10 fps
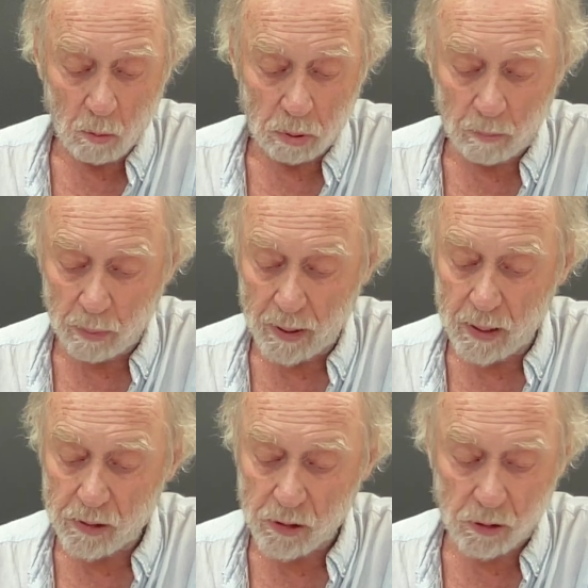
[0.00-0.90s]

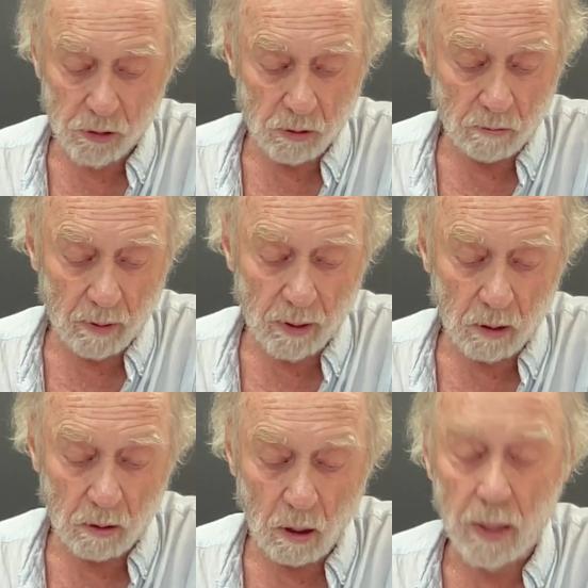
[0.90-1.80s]
prepares us to
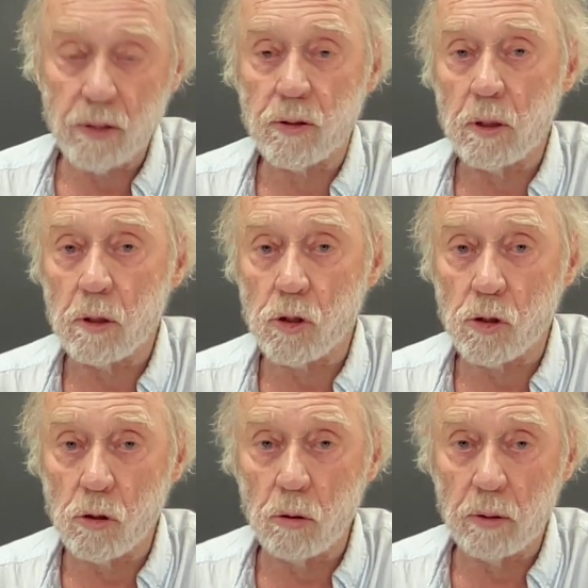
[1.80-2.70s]
recognize the
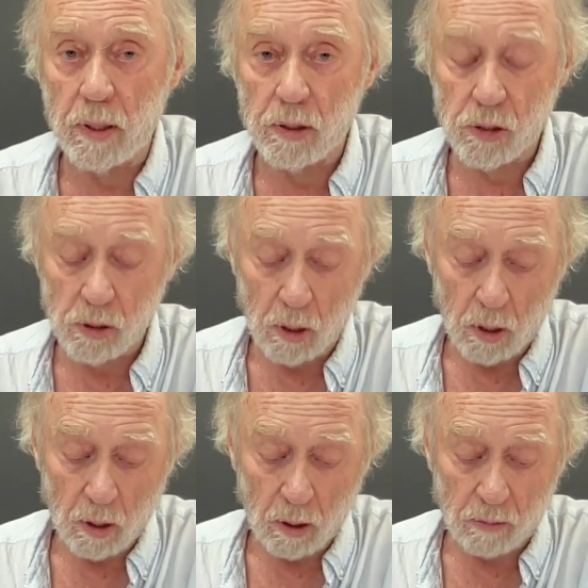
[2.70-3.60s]
astuteness
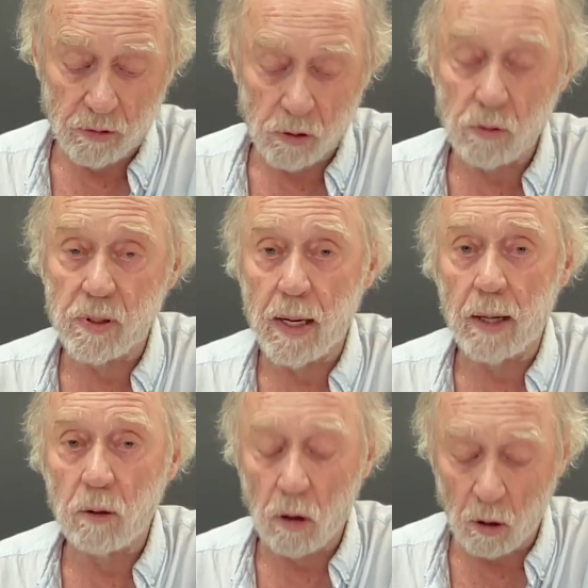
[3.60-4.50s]
of
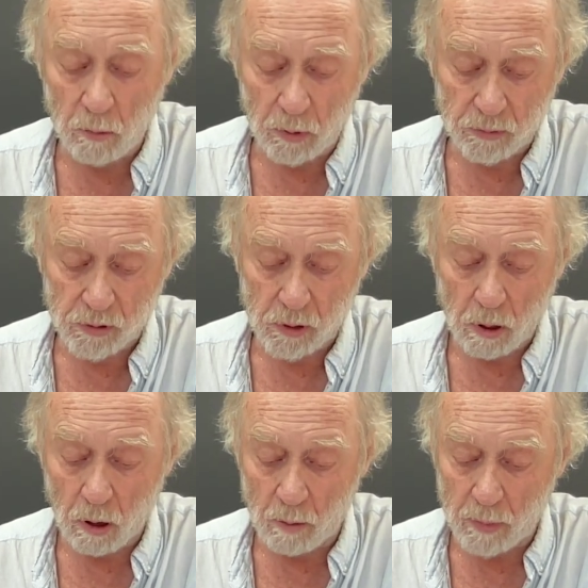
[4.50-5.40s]
Suzanne Hummel's
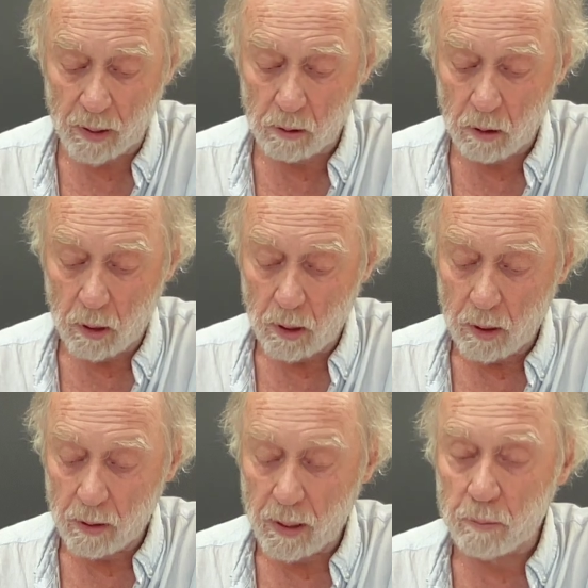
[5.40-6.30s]
comment
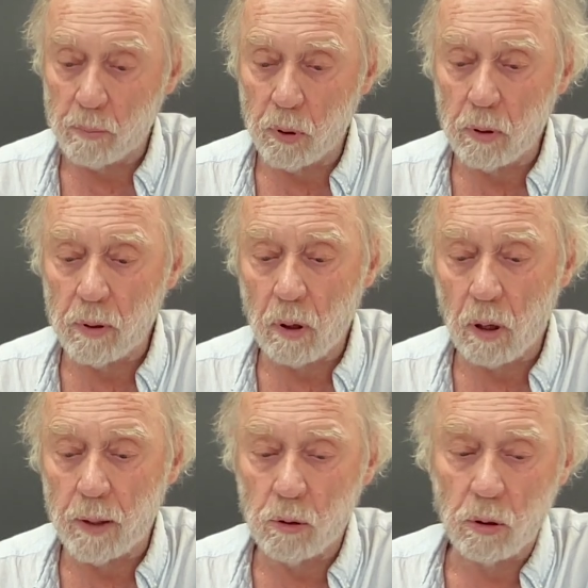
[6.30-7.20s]
that
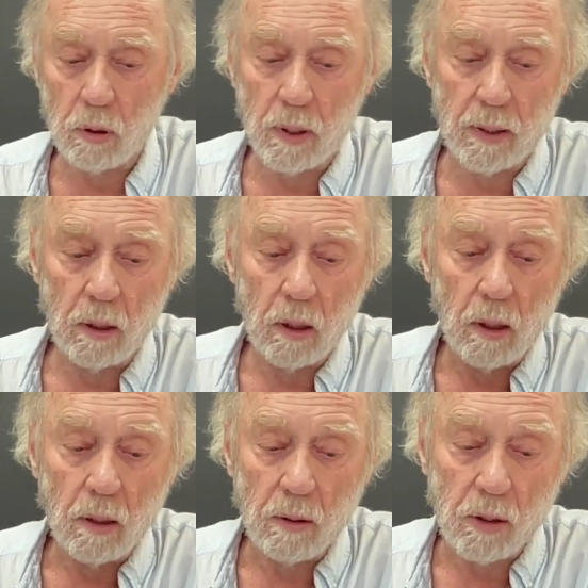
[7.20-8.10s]
Bernhard heard
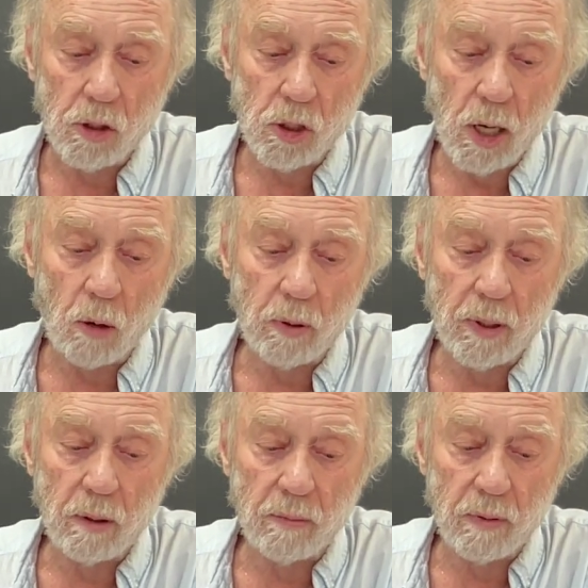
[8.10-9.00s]
the
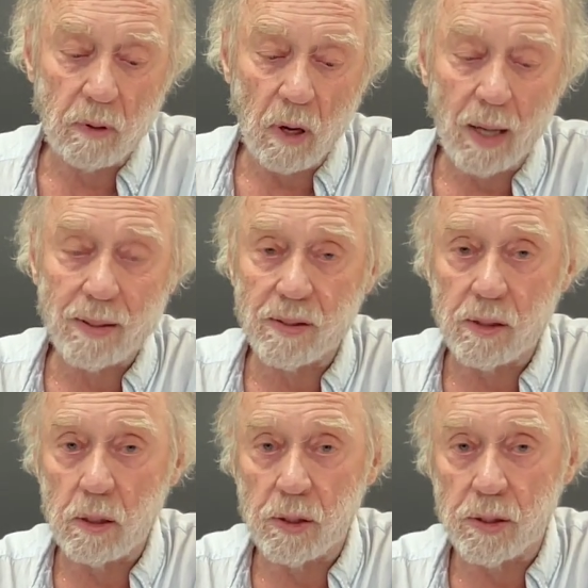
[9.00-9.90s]
shouting of the
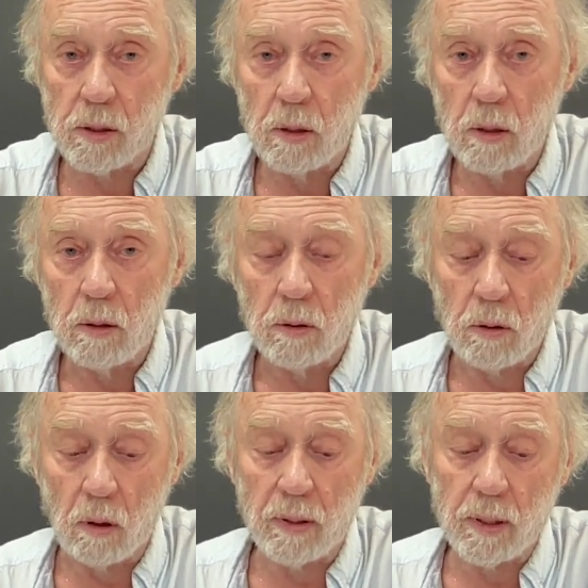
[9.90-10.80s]
Nazis
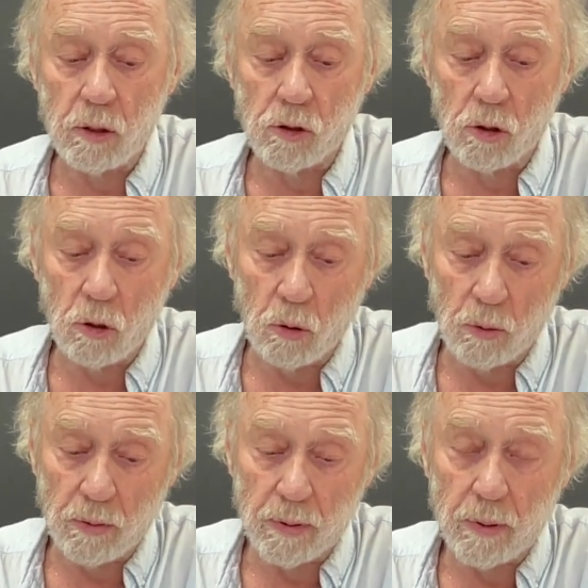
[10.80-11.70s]
during his
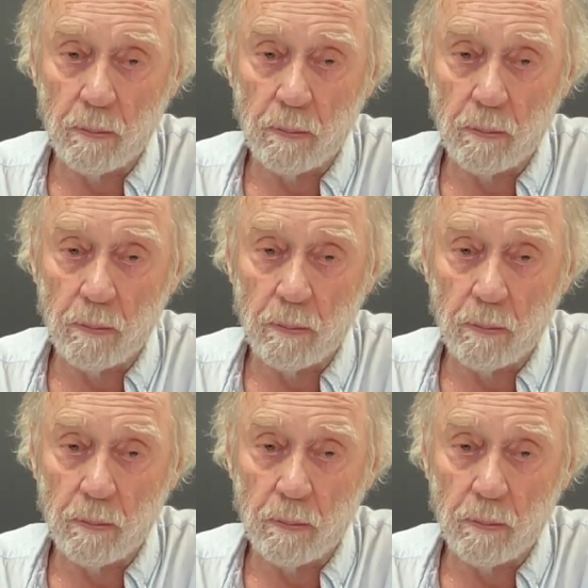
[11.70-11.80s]
youth